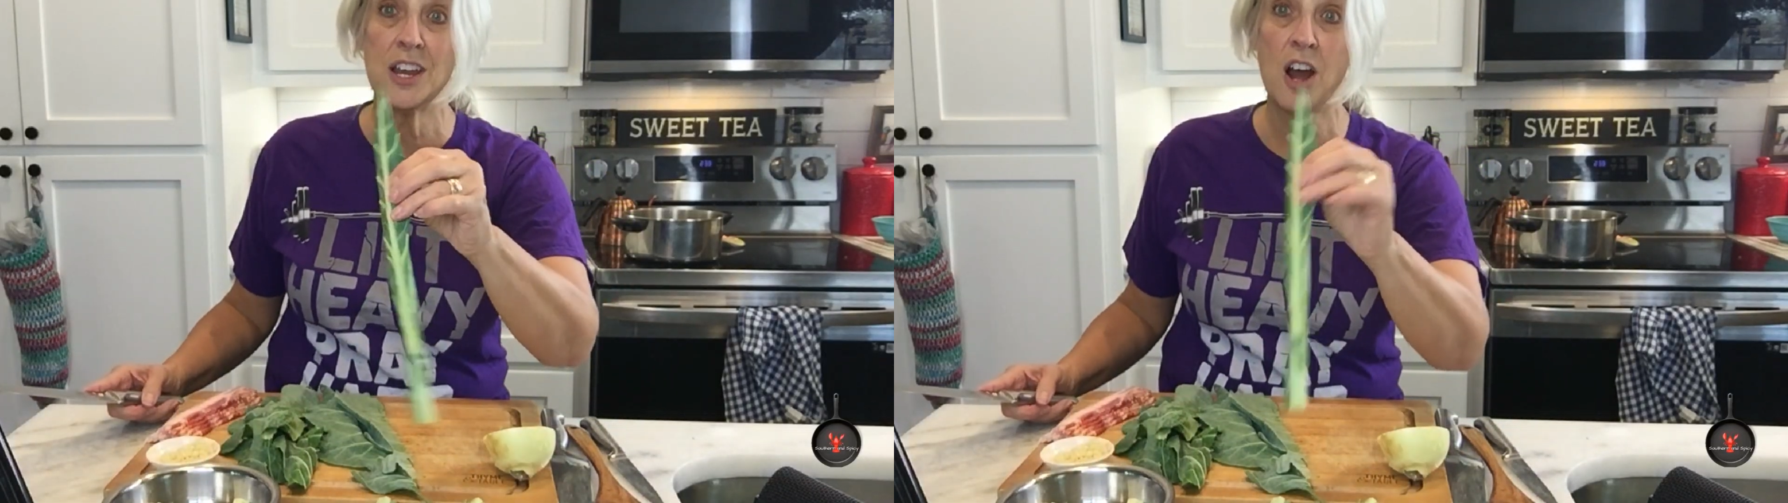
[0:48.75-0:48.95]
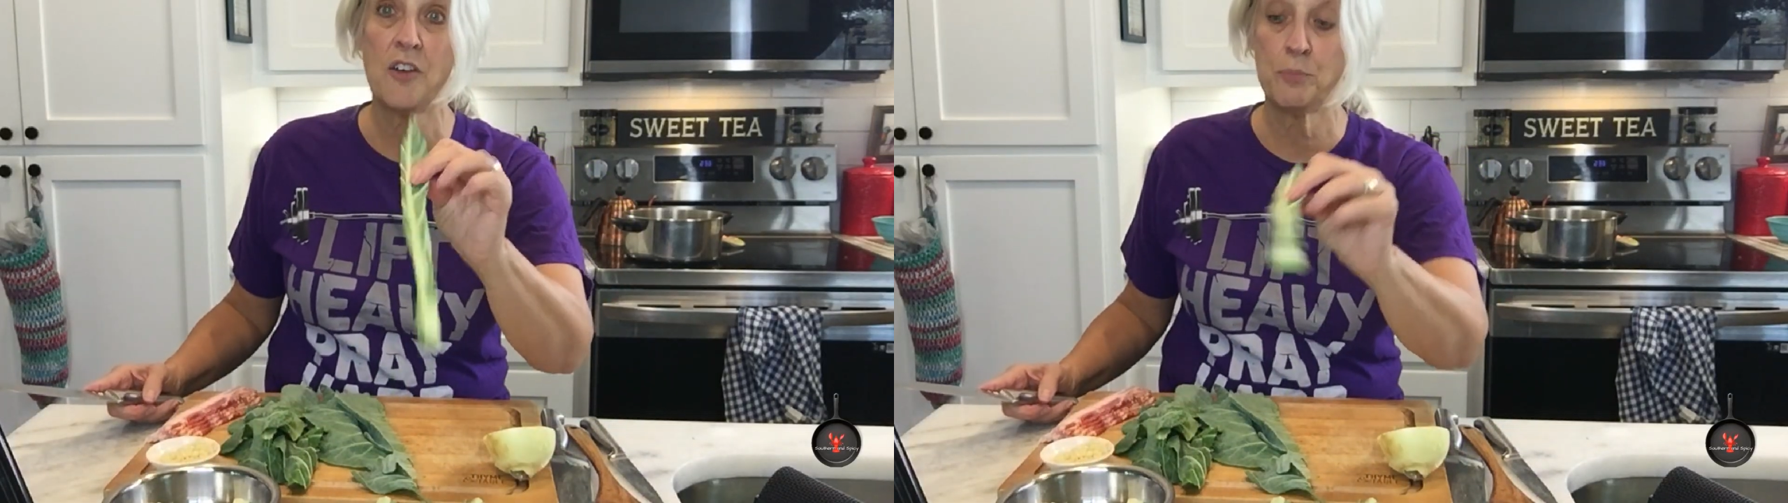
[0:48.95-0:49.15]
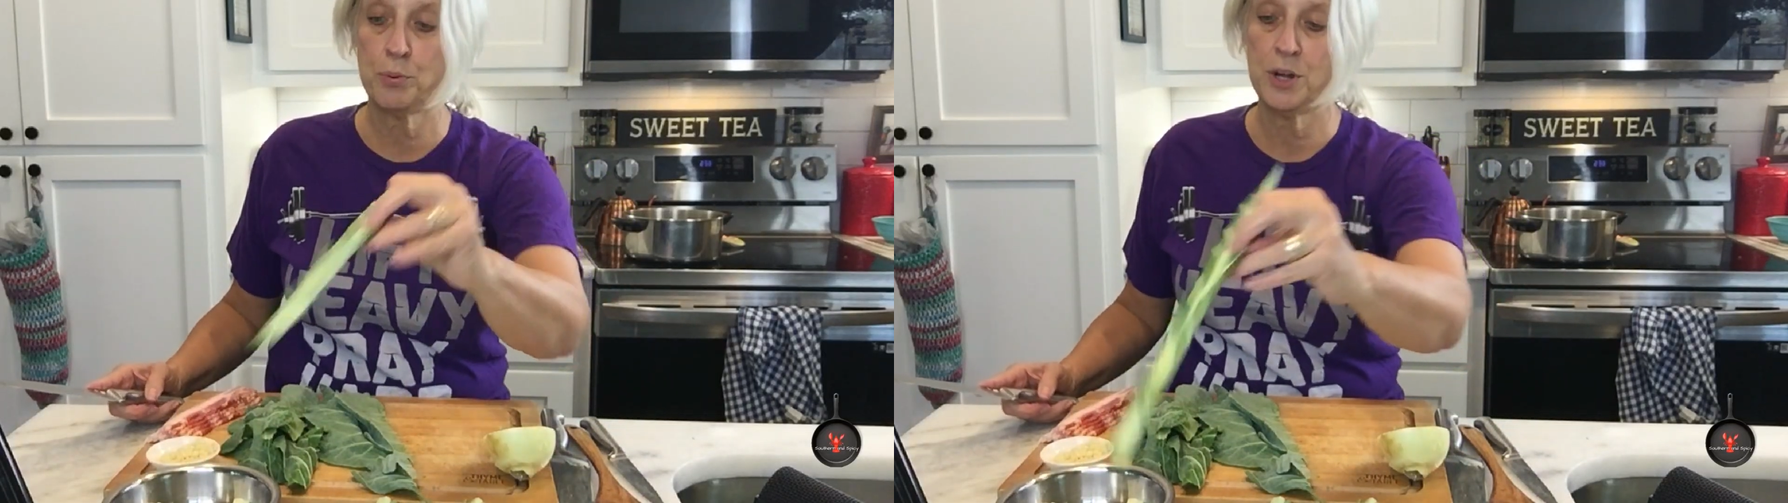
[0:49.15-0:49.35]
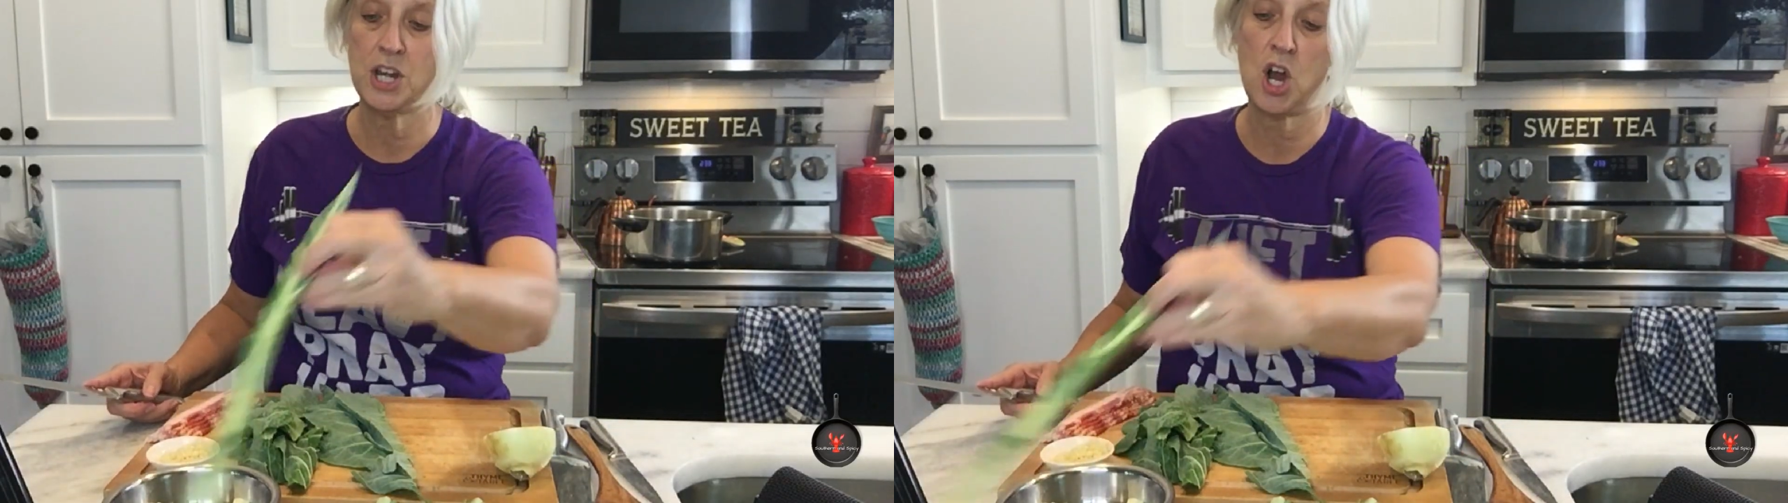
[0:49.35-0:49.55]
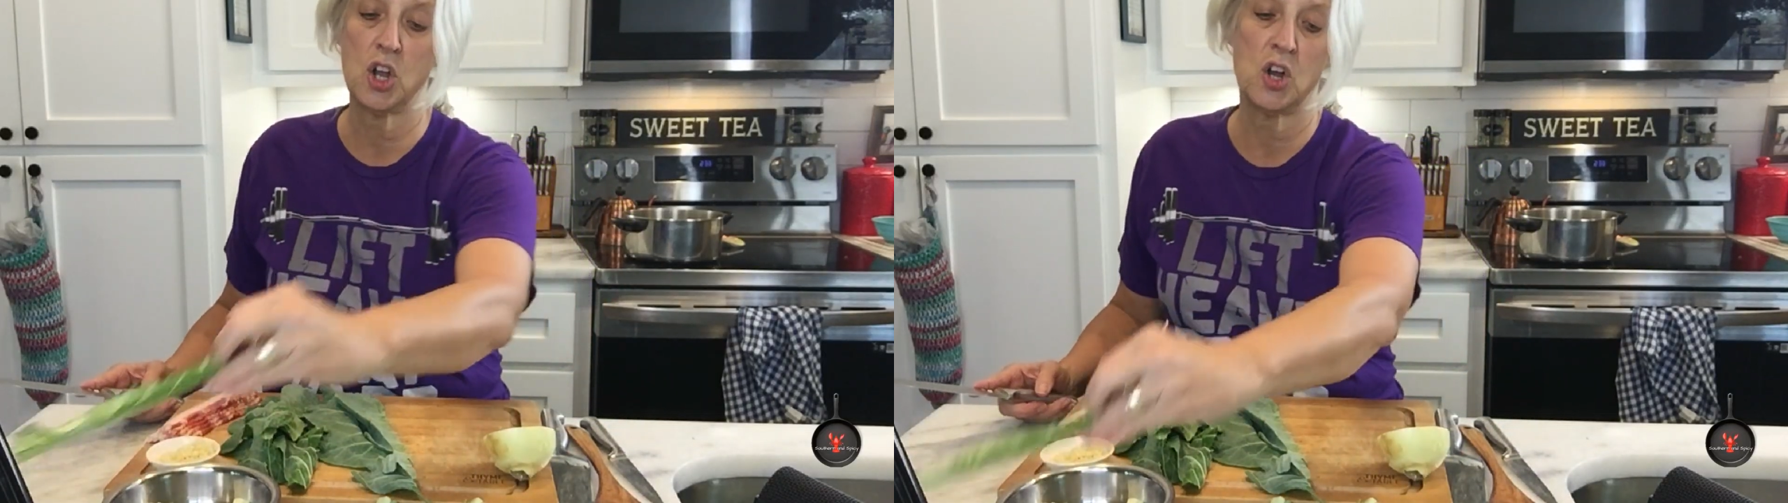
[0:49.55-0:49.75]
it off pretty
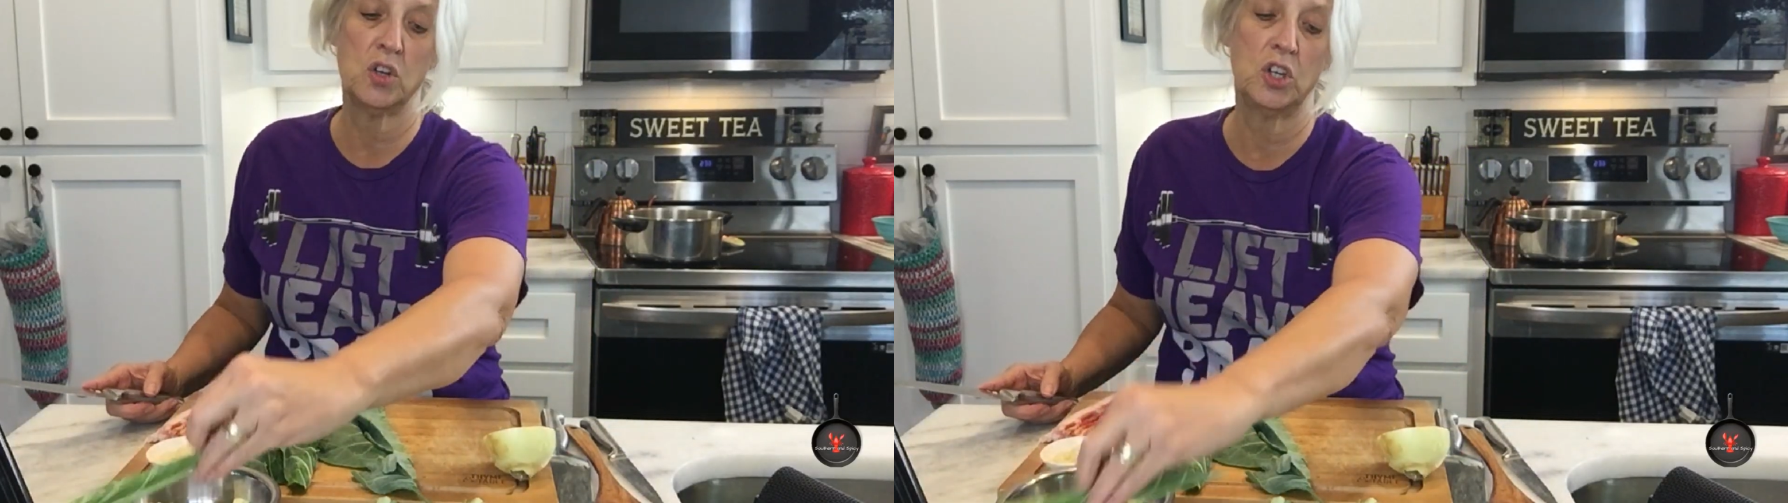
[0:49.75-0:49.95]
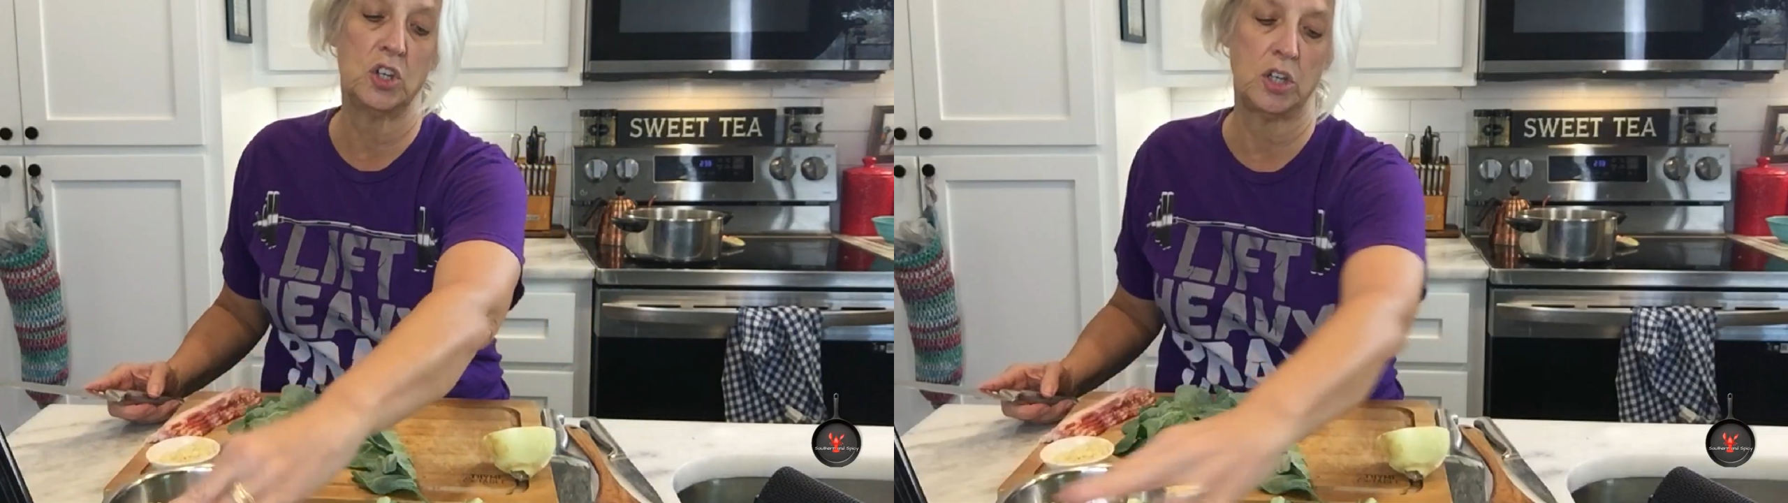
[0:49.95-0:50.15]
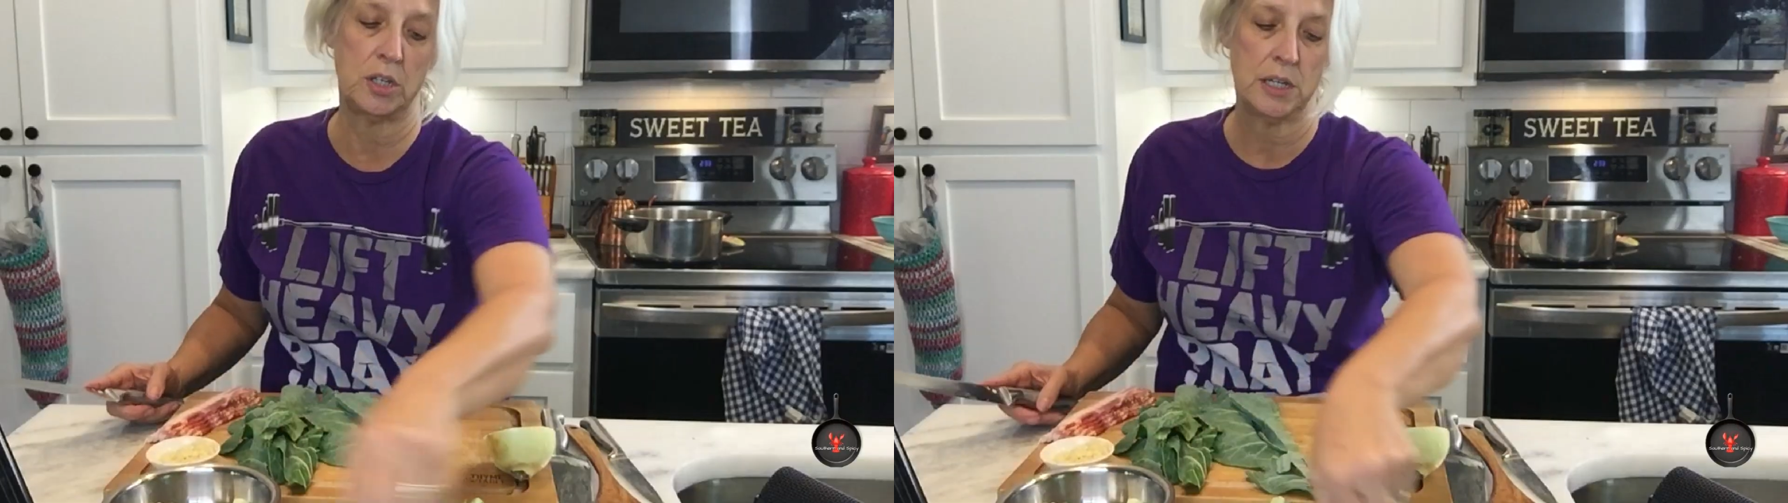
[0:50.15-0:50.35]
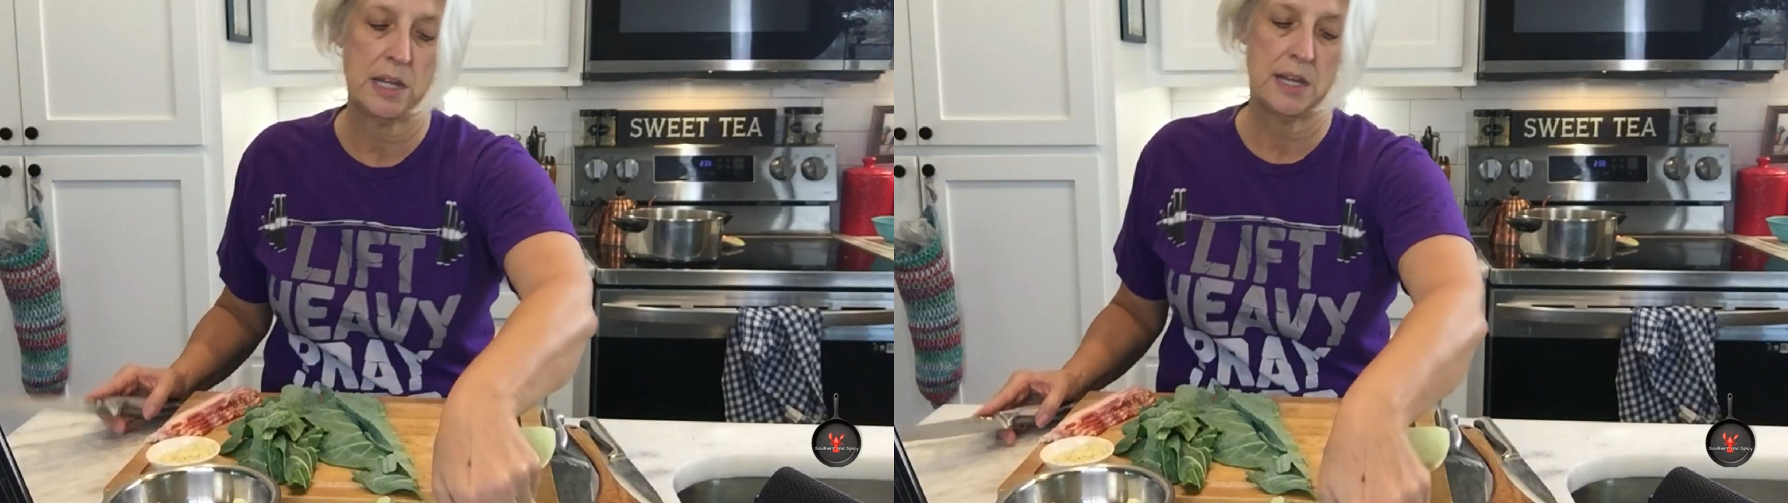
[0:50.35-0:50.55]
doggone good.